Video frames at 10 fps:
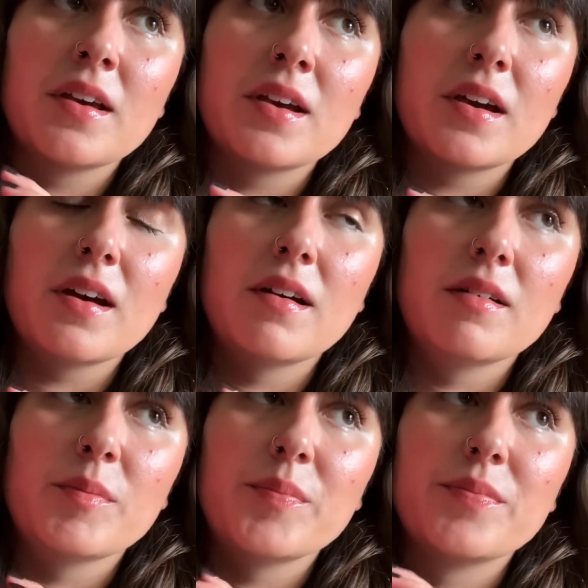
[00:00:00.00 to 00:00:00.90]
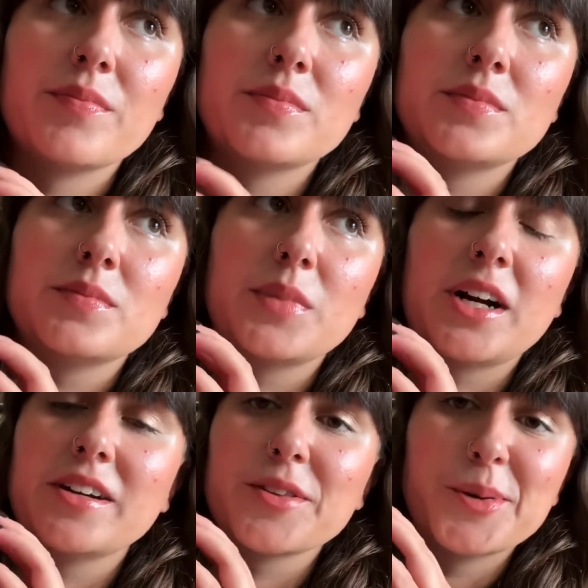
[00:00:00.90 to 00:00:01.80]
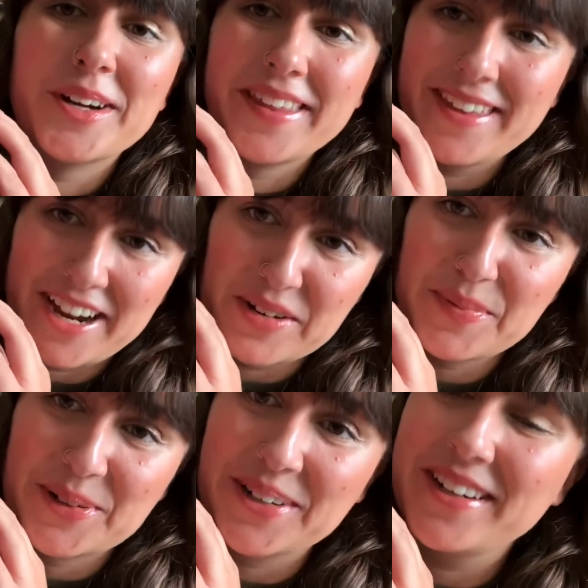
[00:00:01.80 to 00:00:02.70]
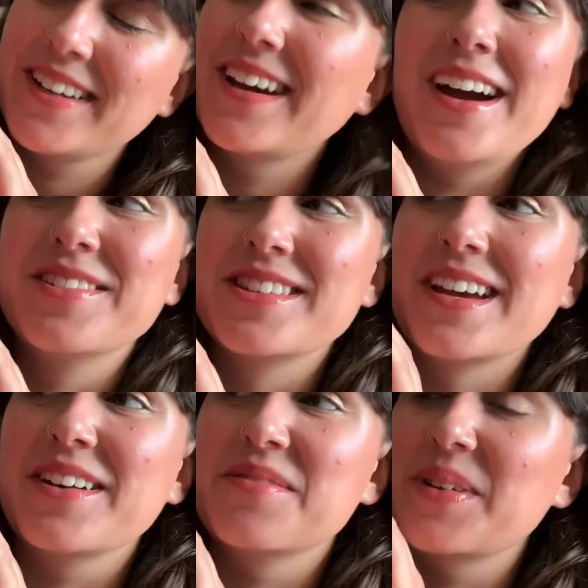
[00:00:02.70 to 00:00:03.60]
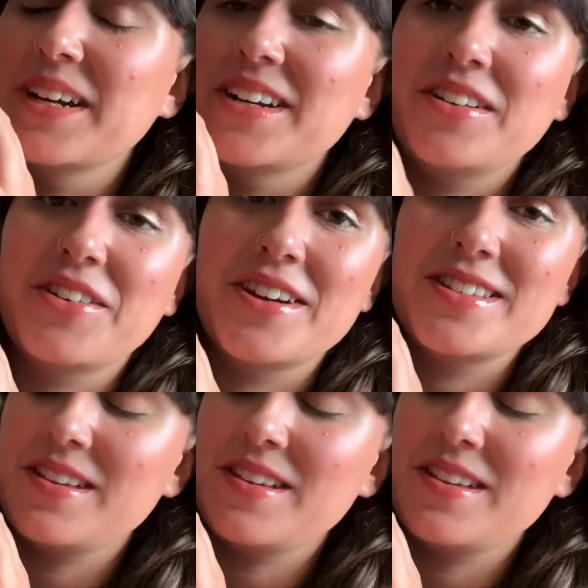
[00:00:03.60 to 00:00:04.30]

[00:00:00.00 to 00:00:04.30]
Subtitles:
bought another one at the airport. I was like, oh my god, you're crazy.